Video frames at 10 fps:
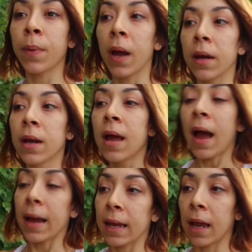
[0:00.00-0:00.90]
but
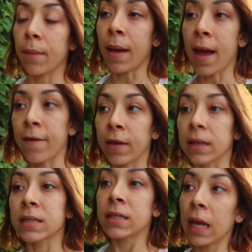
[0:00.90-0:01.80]
I am
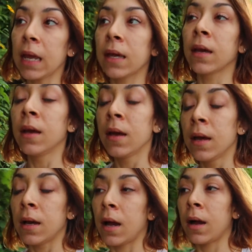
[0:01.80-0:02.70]
having steak
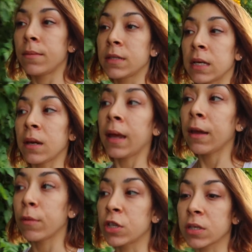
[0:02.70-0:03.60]
um,
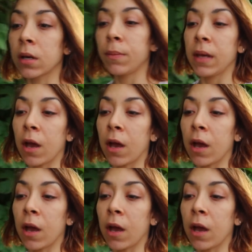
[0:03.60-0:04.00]
tonight, which is gonna be